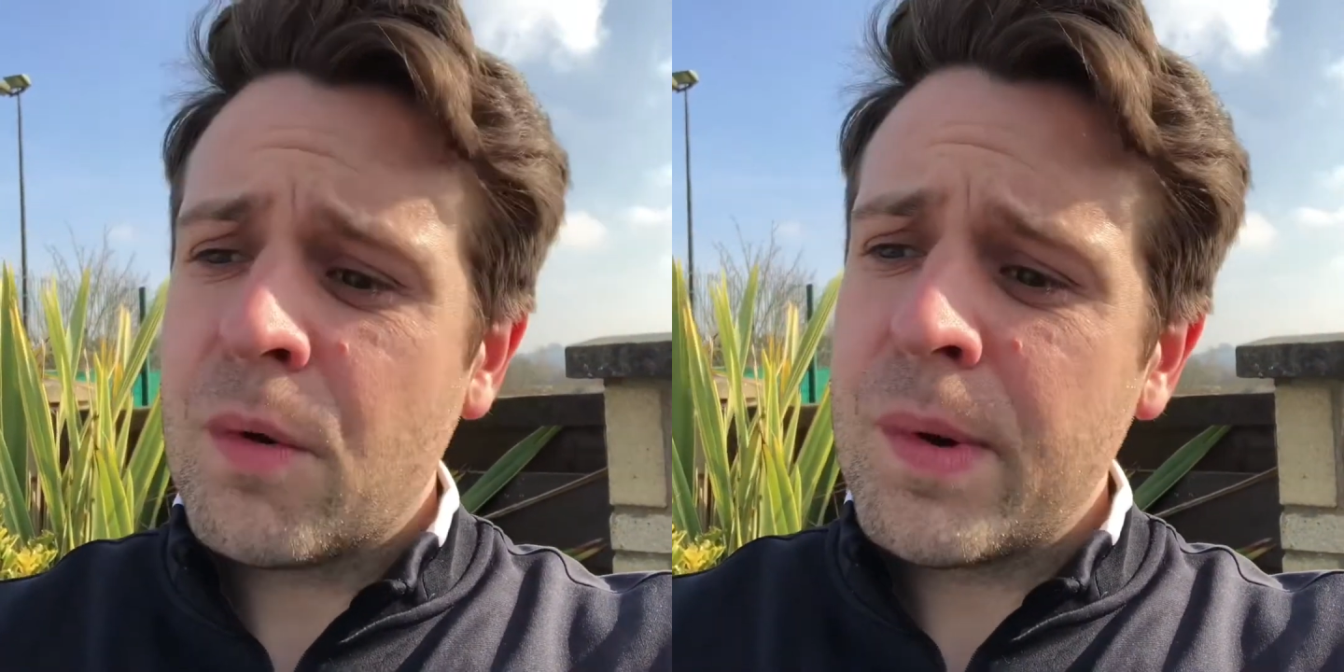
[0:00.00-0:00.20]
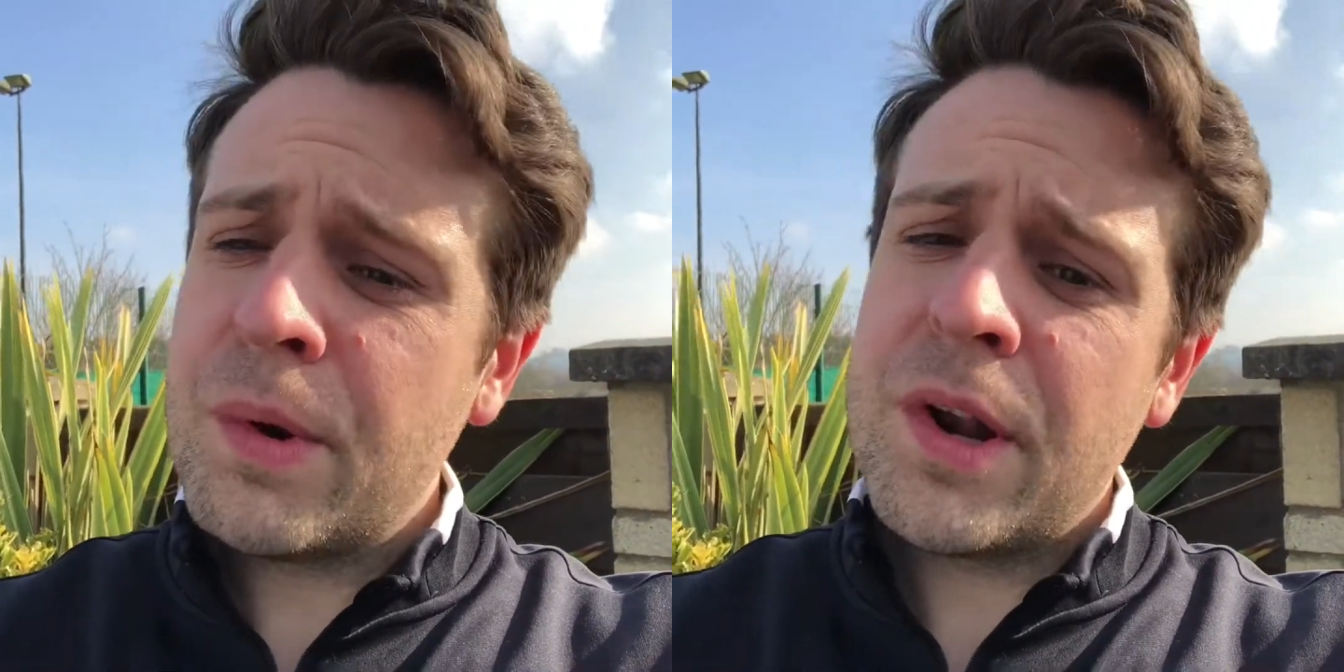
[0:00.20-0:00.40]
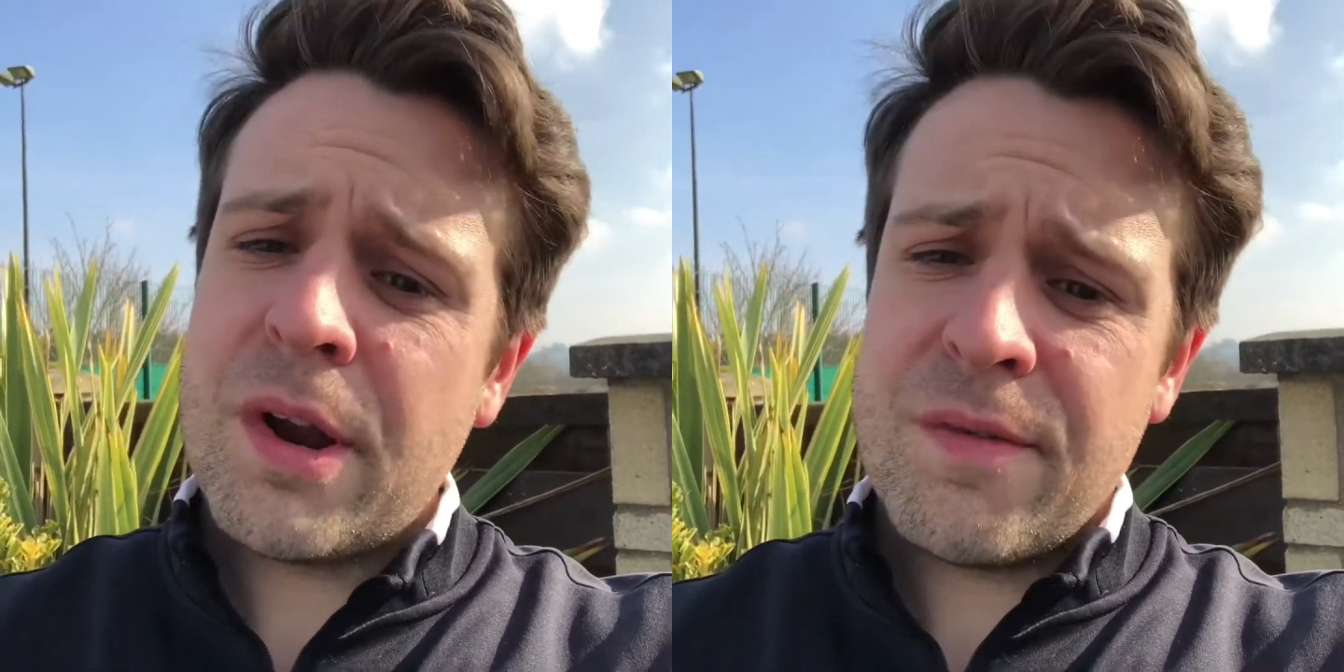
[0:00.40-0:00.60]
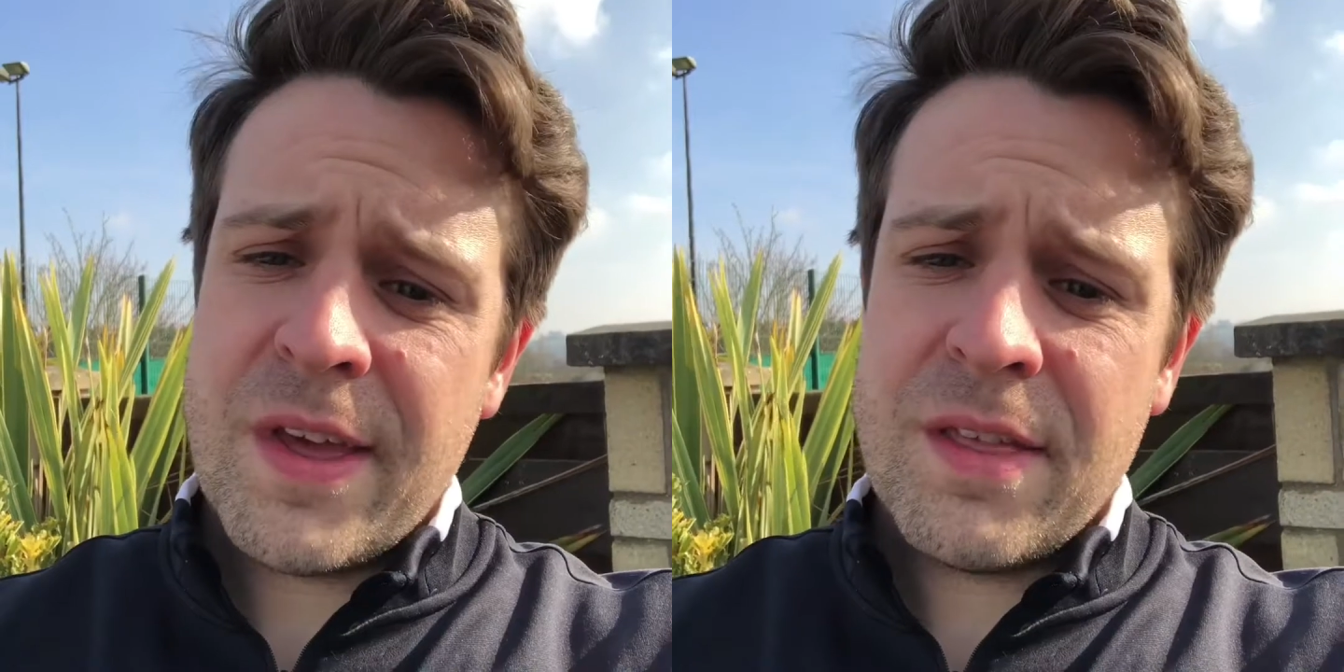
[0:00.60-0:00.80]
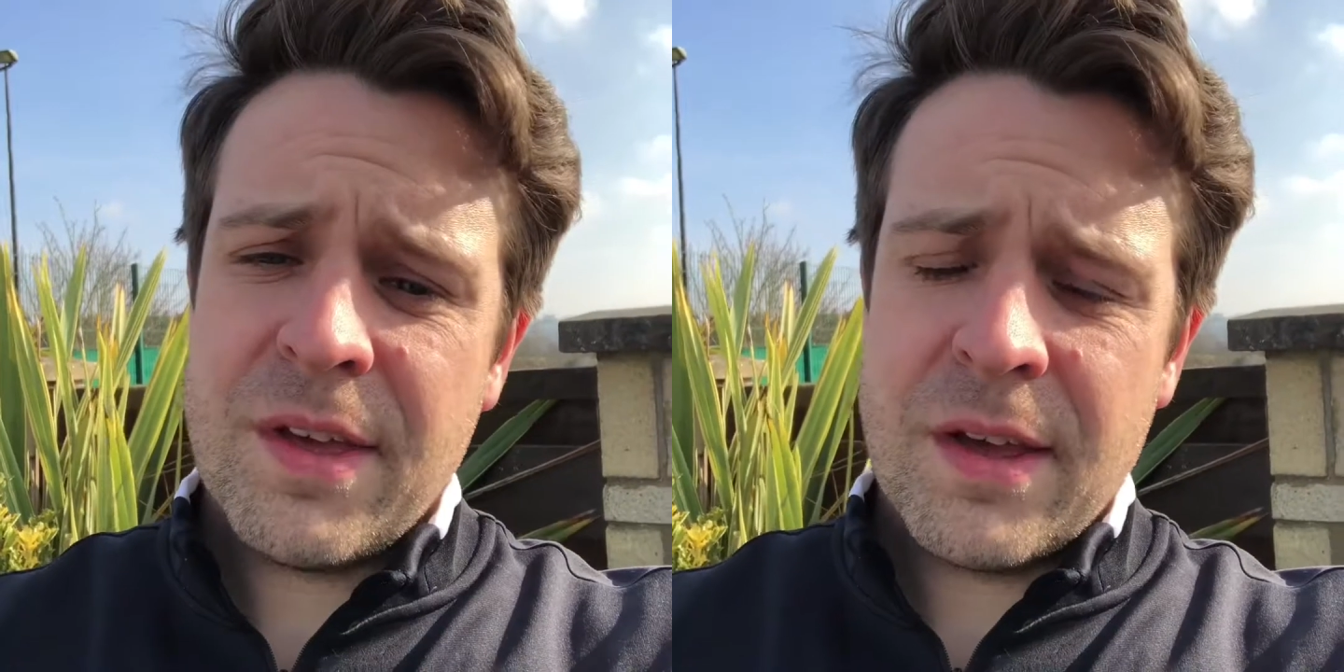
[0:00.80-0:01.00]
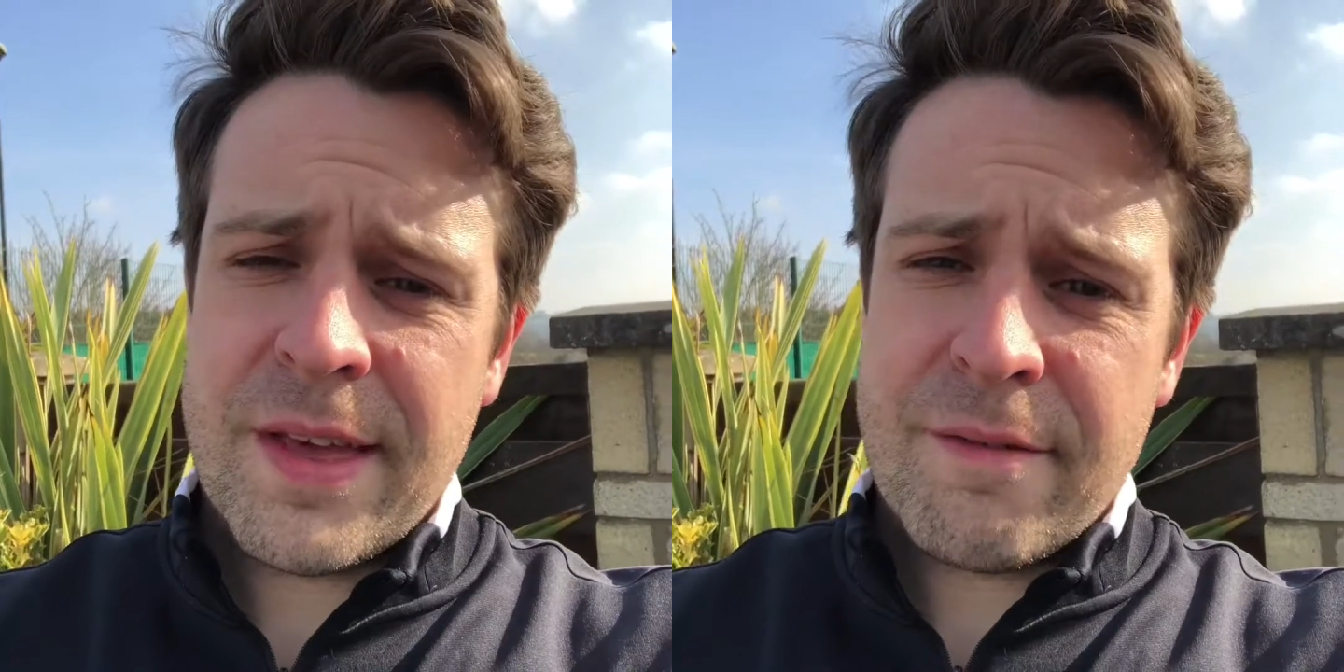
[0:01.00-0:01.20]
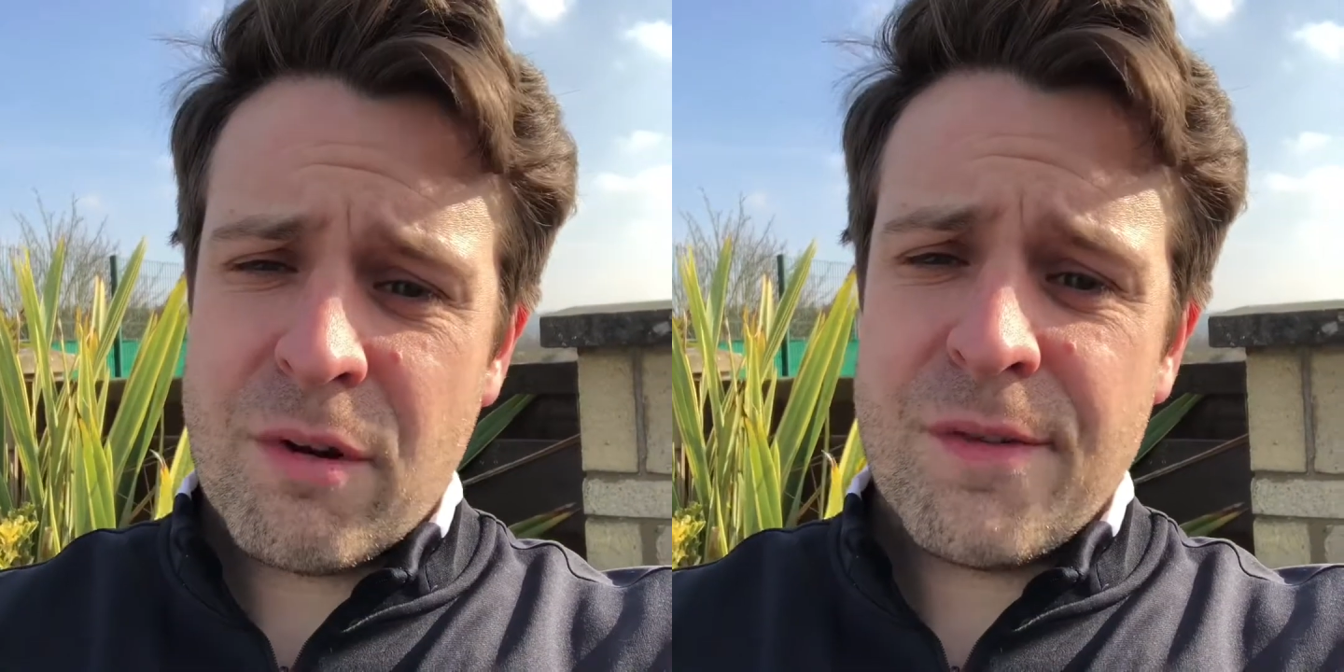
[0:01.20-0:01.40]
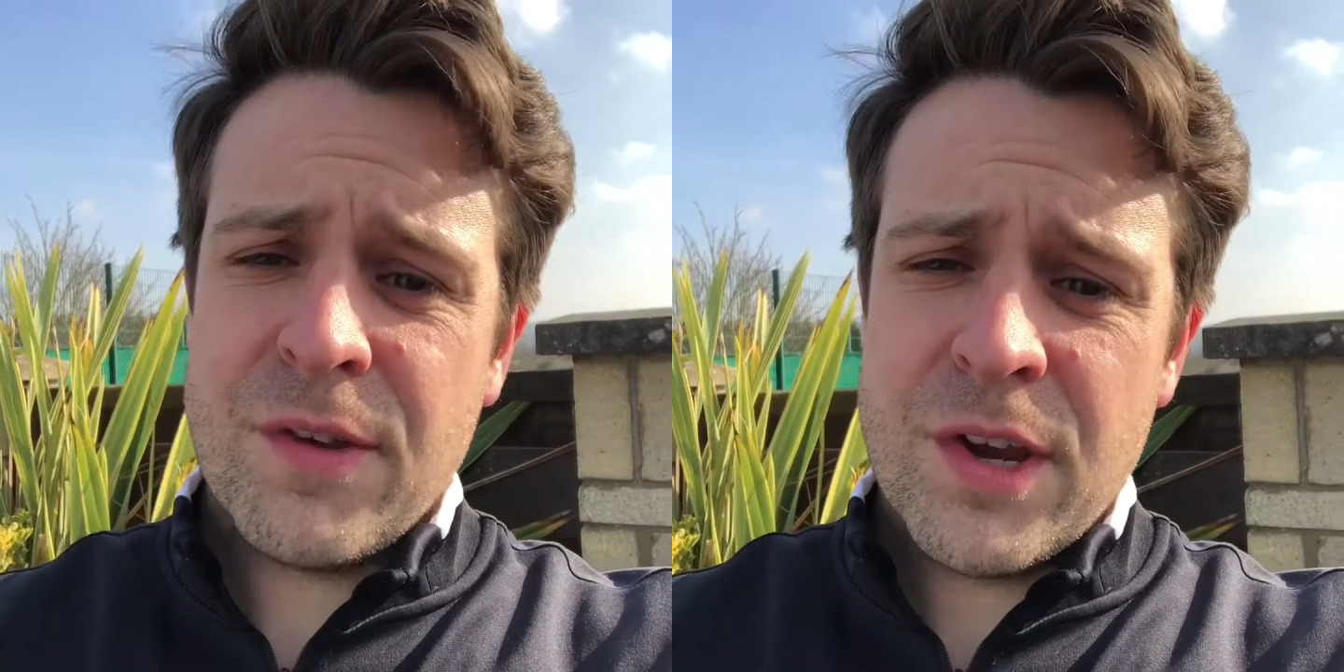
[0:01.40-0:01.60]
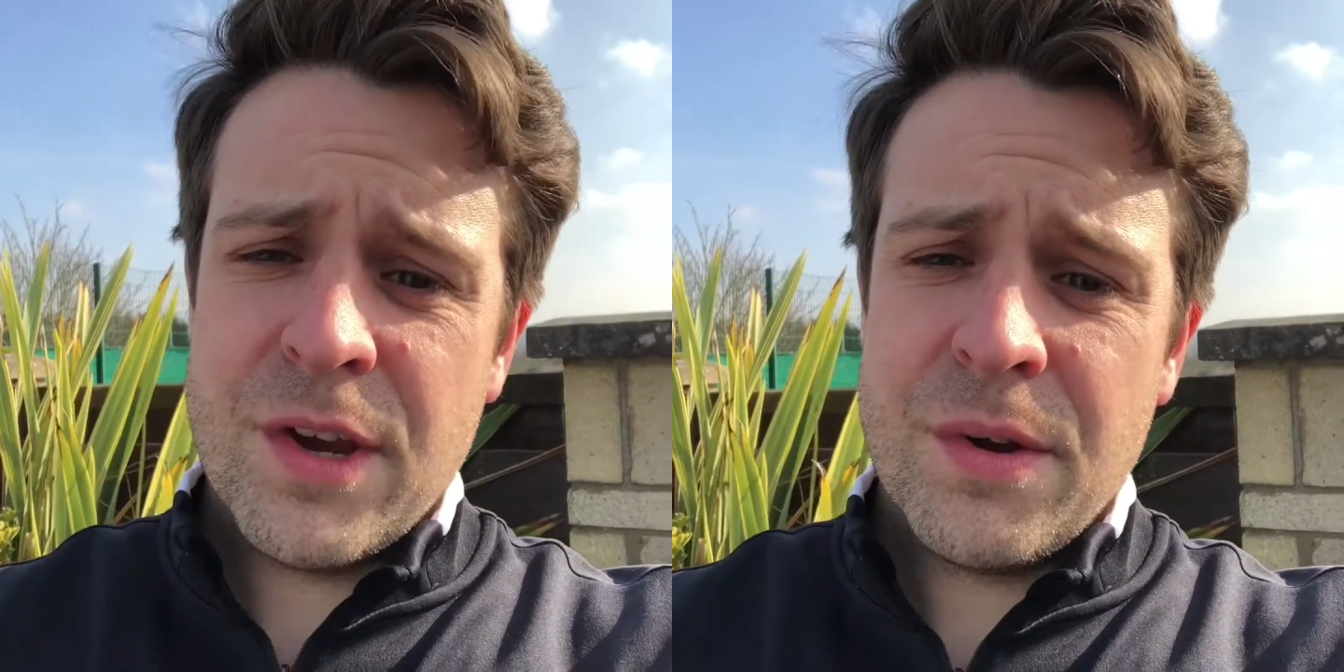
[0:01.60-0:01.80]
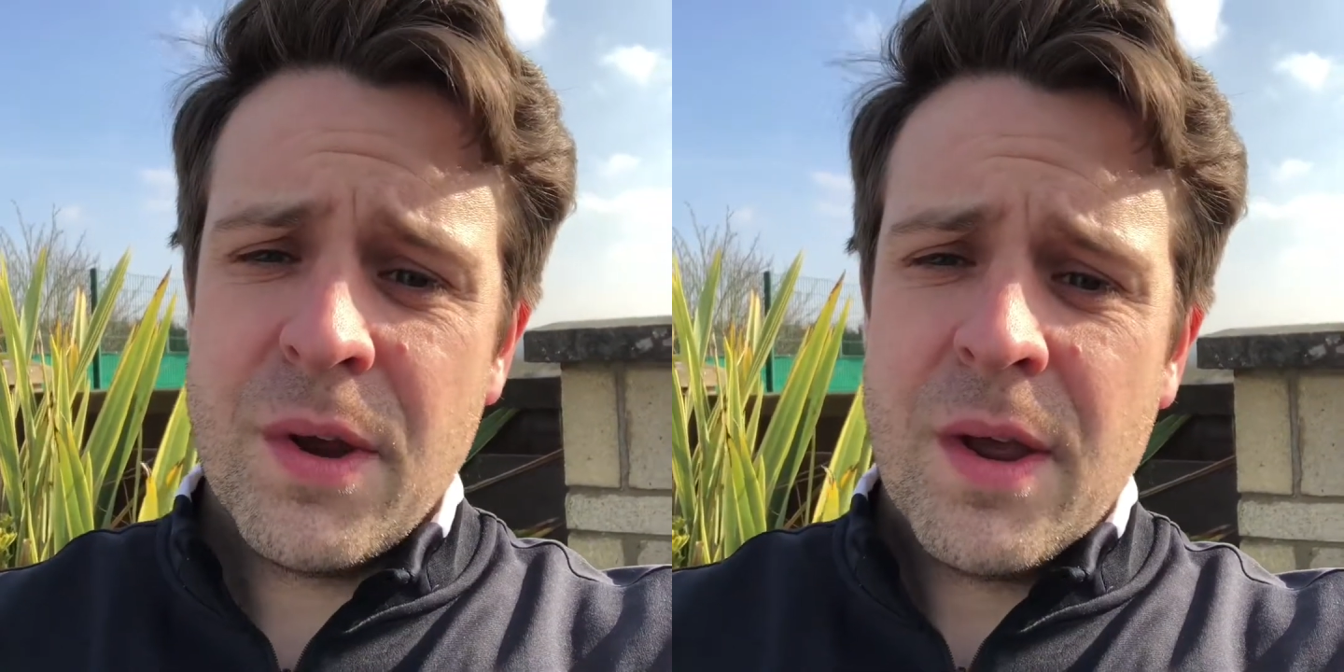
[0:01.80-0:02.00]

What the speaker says: We want to know if they think they're right for Quuu.